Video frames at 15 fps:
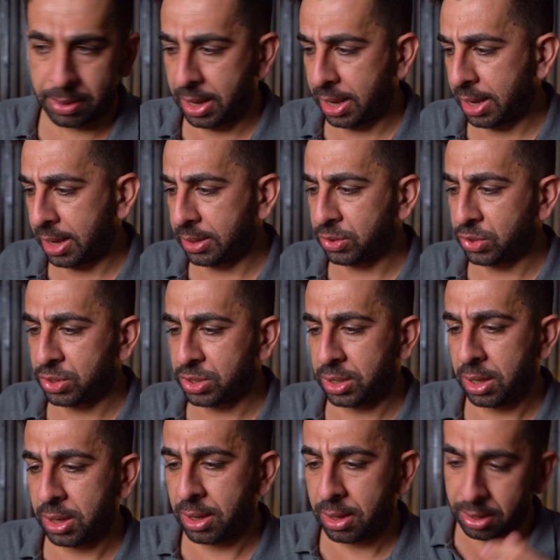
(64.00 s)
and
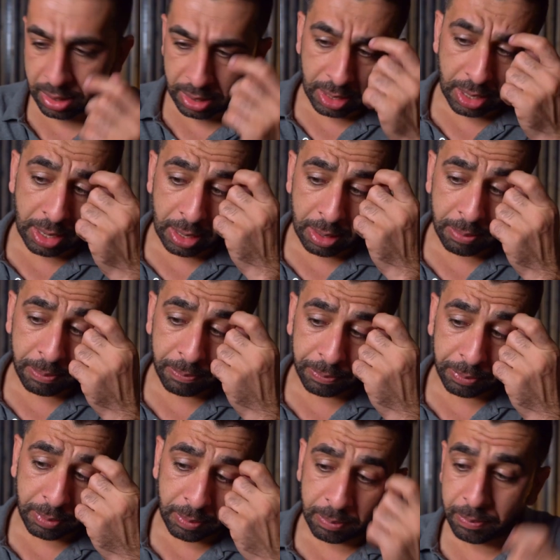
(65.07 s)

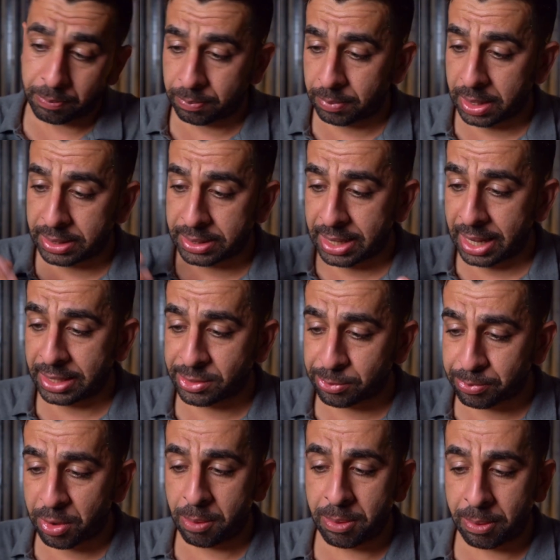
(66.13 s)
it takes
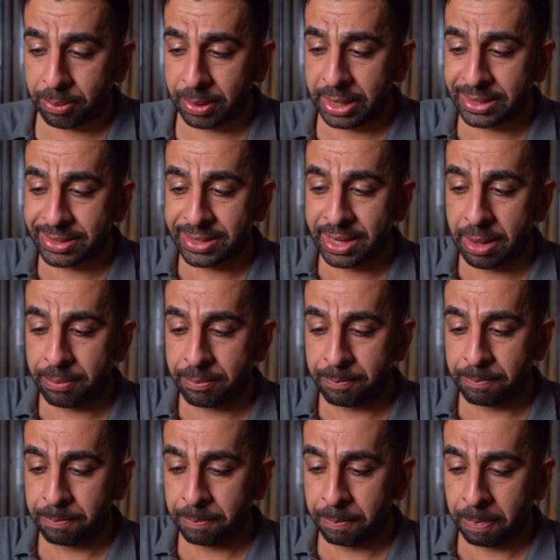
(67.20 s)
probably
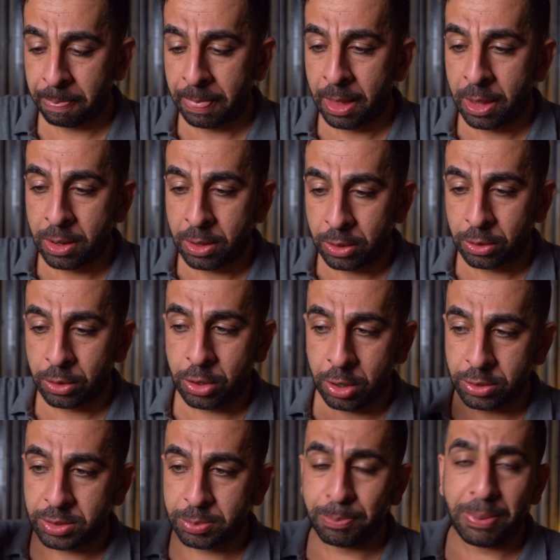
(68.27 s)
some
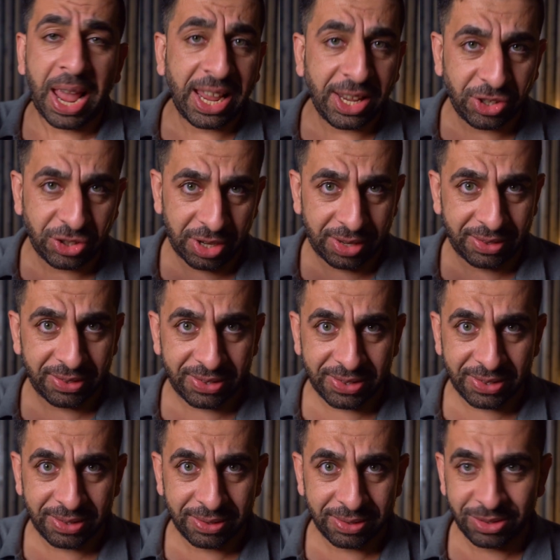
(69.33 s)
good patience
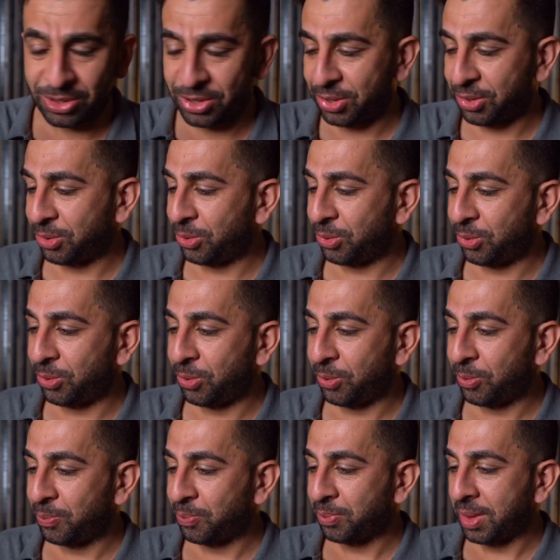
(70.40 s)
to
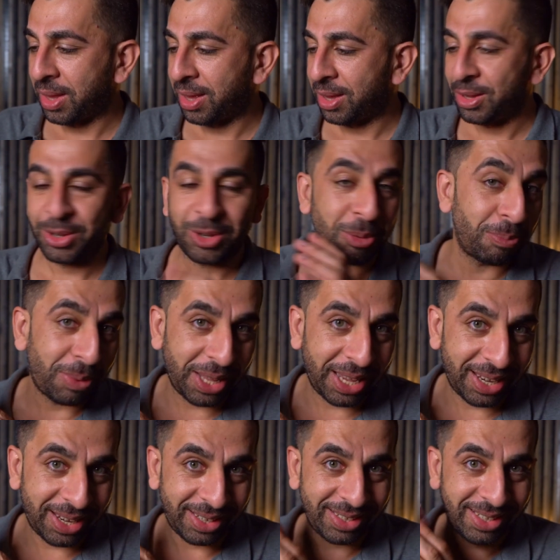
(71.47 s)

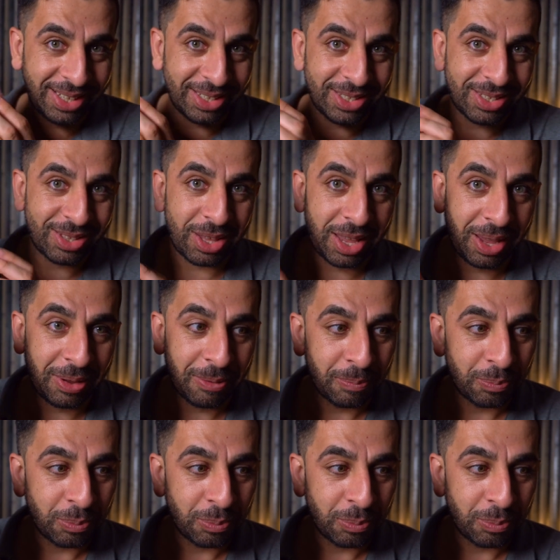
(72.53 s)
complete it. It's the